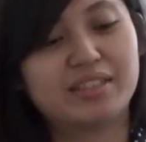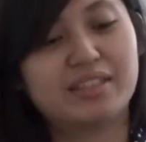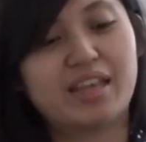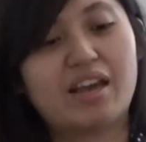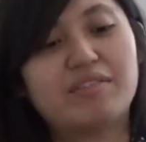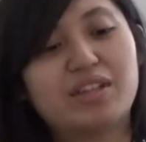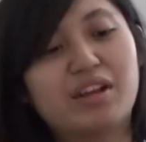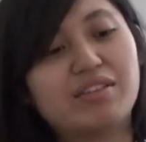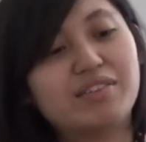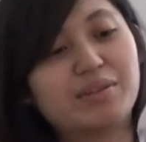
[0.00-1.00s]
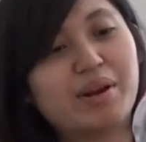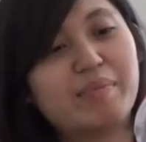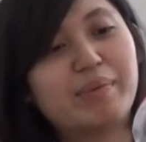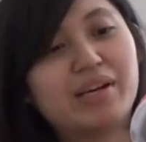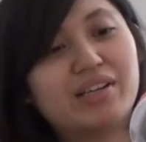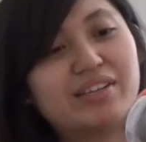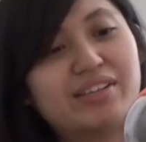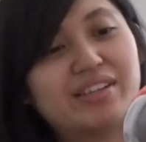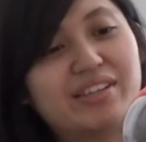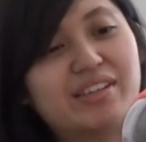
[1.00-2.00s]
they have a lot of grip on
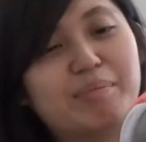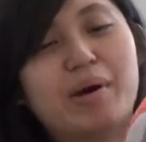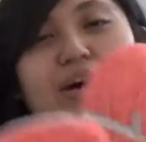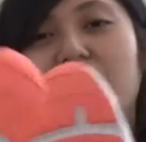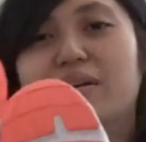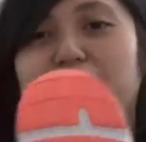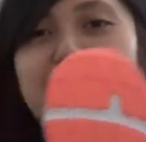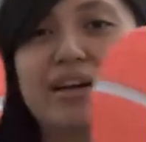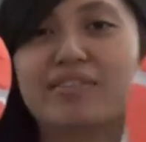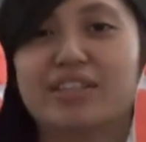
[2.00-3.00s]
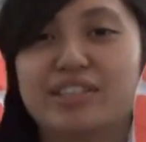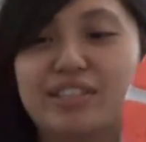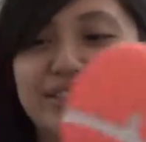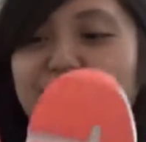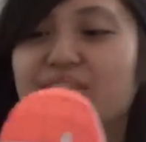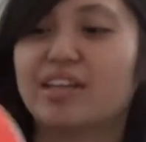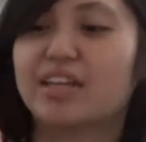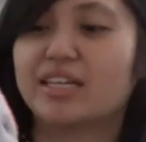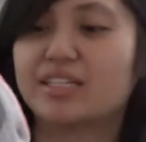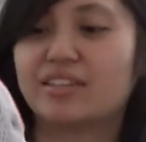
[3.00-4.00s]
the bottom of the shoes,
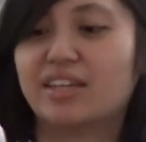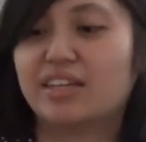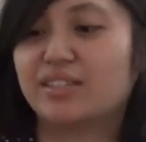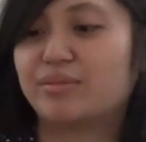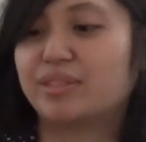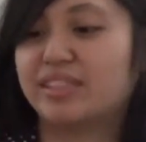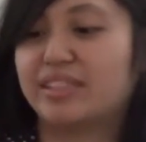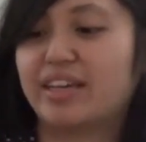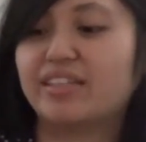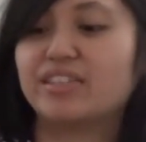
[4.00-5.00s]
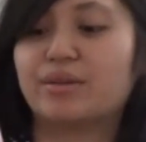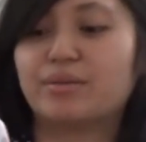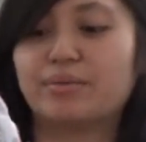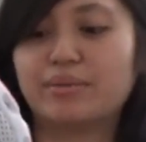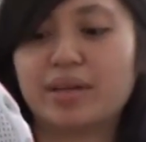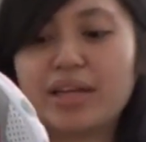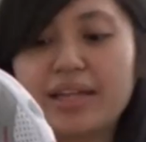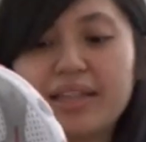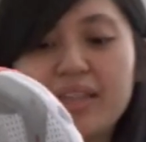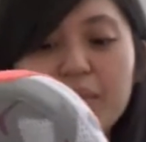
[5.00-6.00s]
so that's really nice. So,
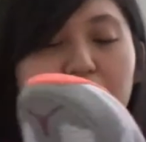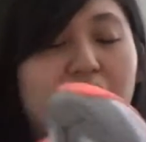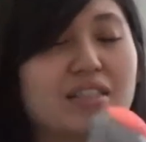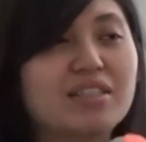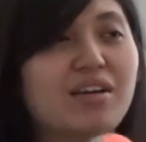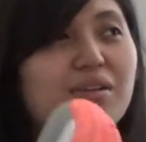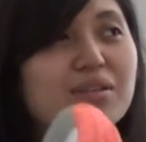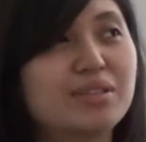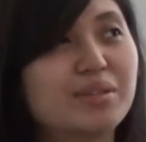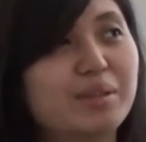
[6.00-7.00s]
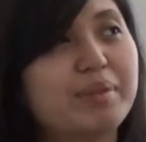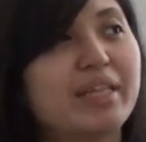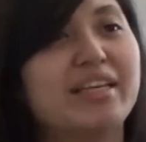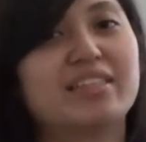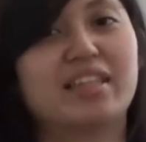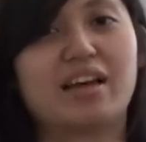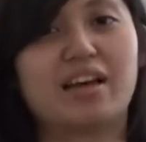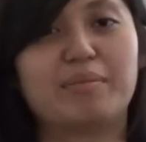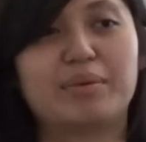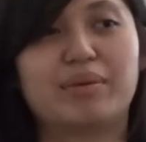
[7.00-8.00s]
because also the place that
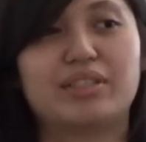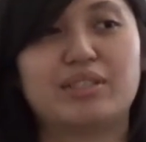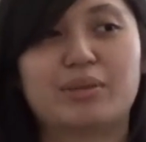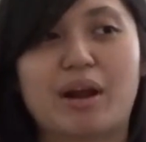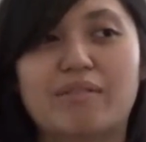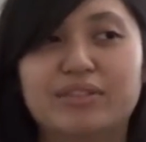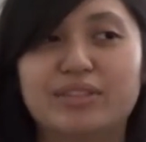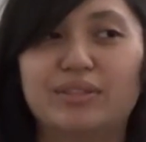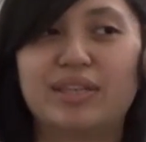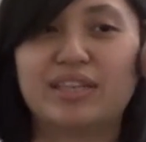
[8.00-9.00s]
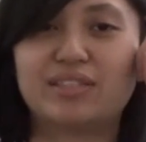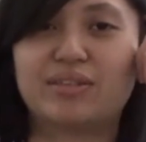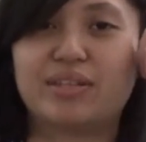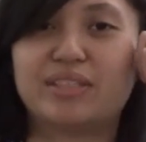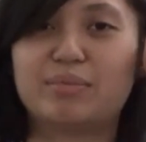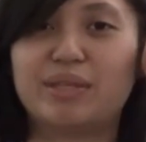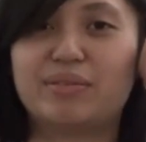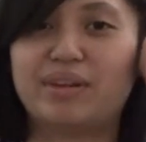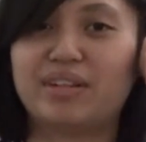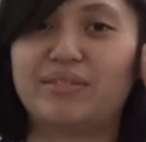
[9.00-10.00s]
I'm going to travel to is going to be
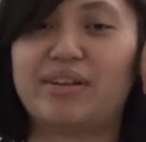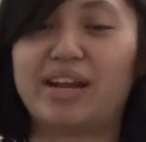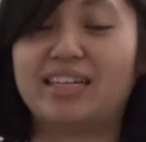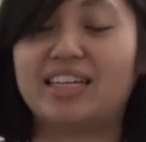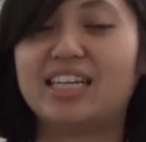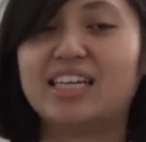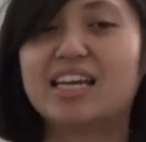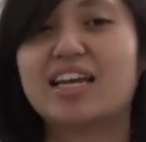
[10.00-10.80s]
really rainy,